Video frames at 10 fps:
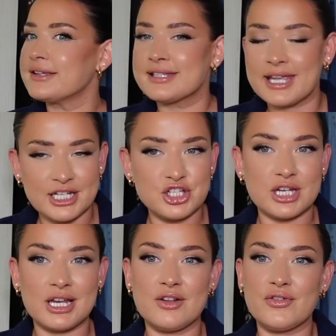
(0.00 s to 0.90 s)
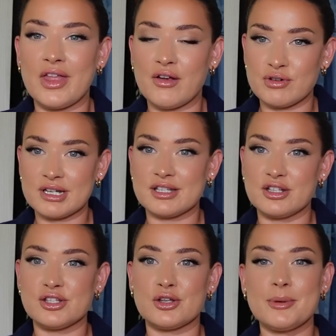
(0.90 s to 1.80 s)
skinny jean for that
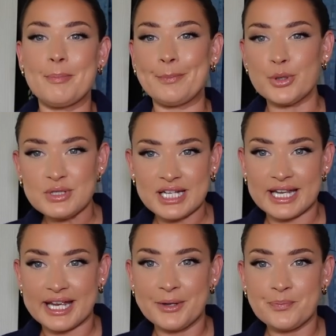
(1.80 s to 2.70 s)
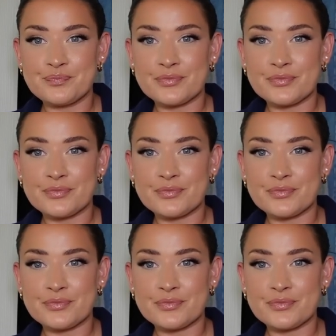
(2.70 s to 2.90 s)
reason. So your booty